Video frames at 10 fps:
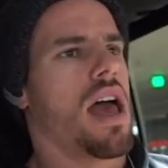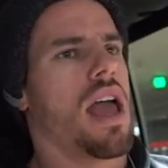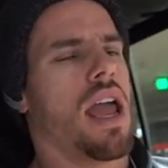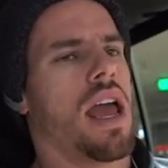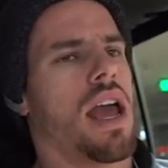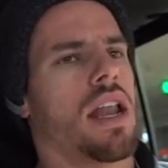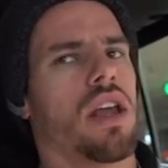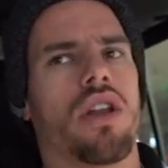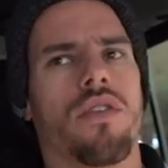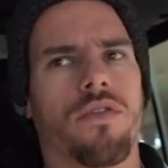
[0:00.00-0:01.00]
and
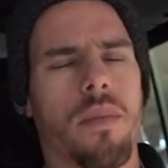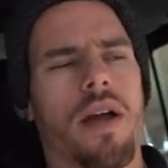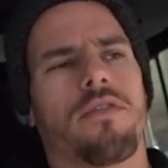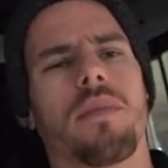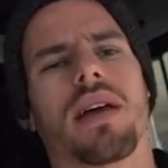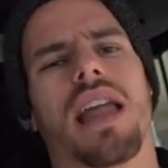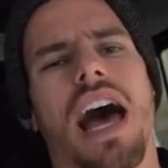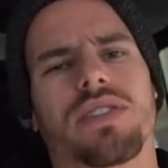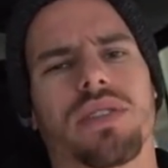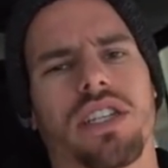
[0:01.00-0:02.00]
you know, from my, from my
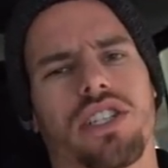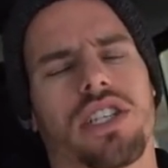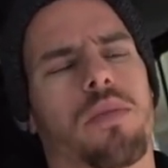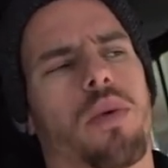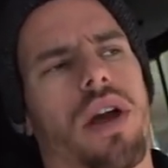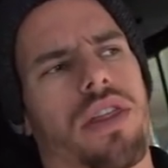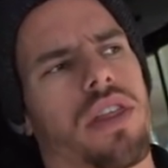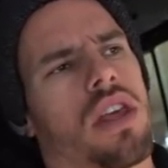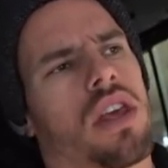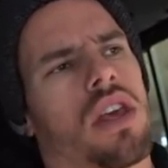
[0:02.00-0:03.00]
last relationship
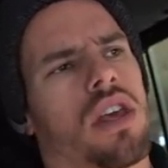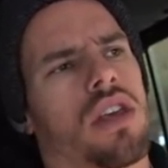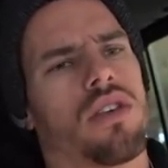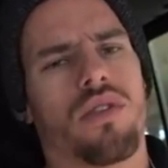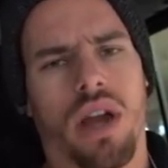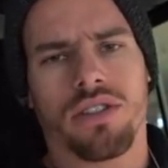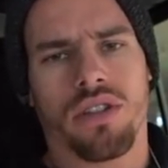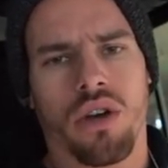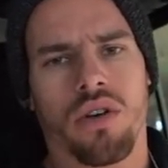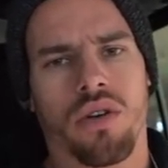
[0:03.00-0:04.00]
with, you guys
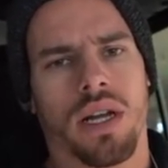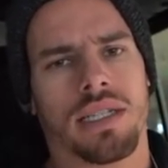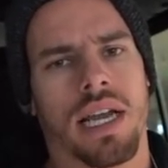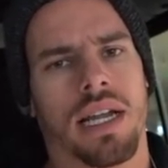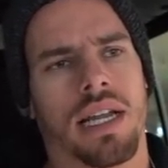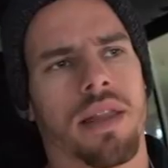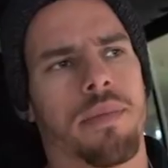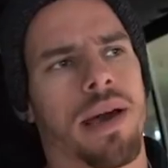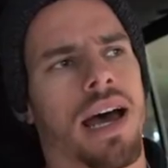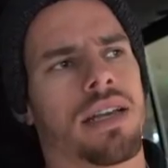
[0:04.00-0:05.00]
know who I dated in the
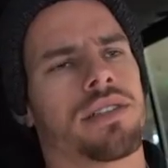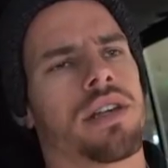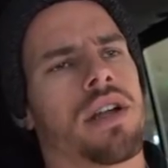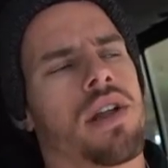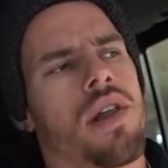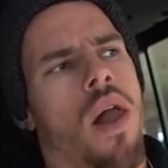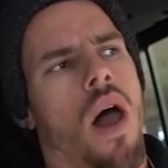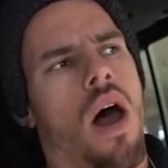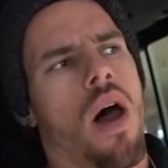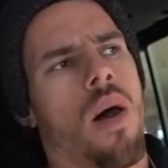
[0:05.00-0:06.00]
past.
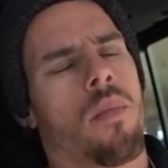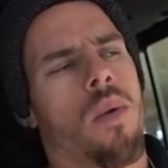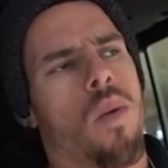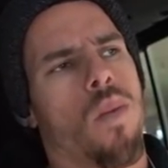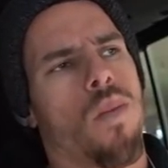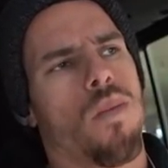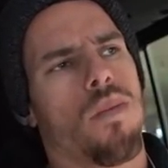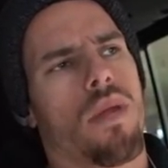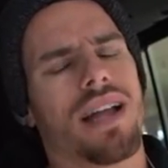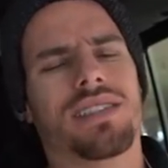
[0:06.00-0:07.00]
Um,
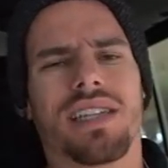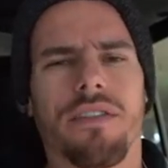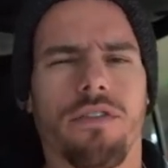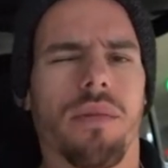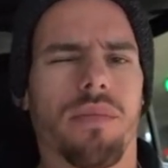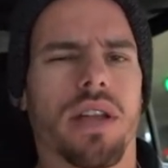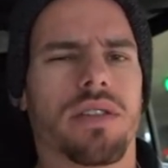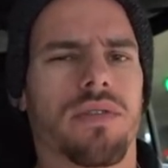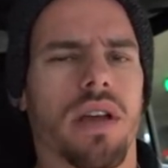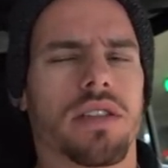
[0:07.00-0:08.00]
it's different.
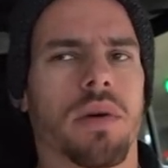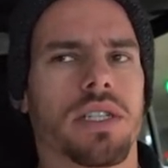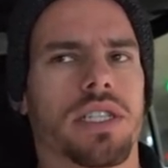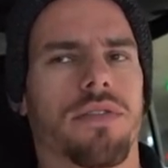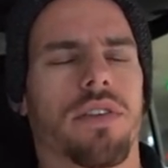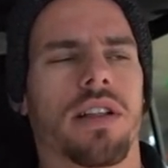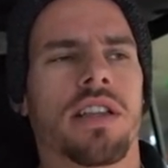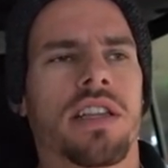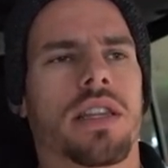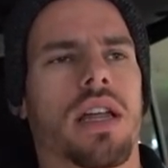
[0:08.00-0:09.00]
It's it's much different.
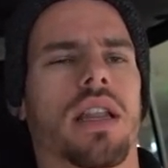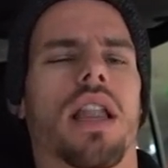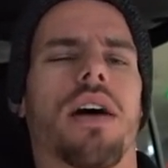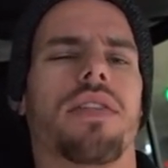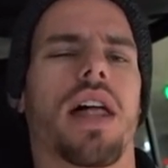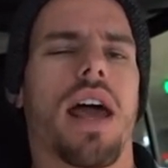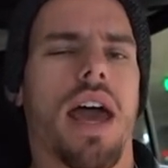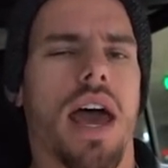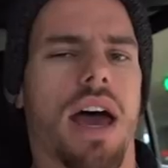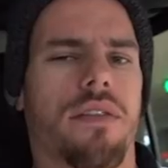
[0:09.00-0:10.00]
The love that I
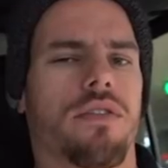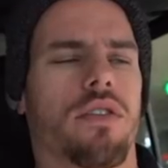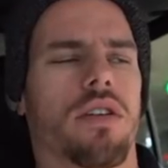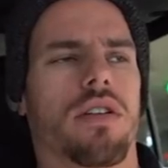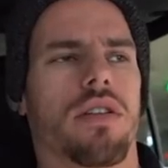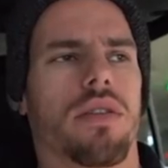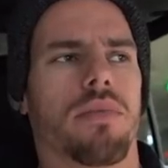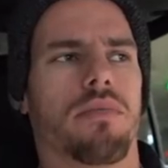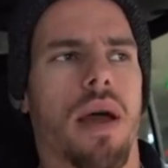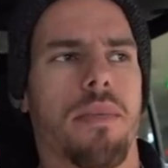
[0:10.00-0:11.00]
had for
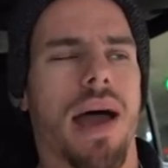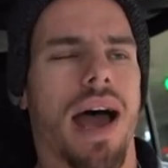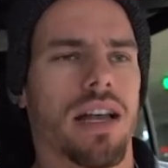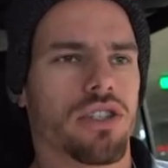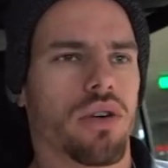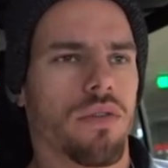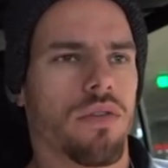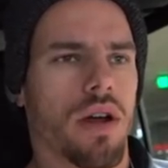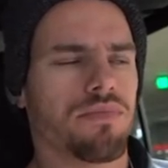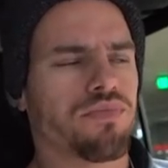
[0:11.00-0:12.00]
my past
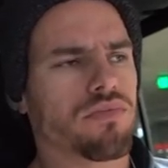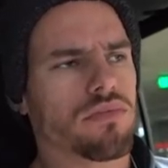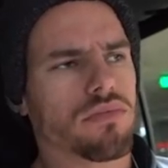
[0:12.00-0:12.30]
girlfriend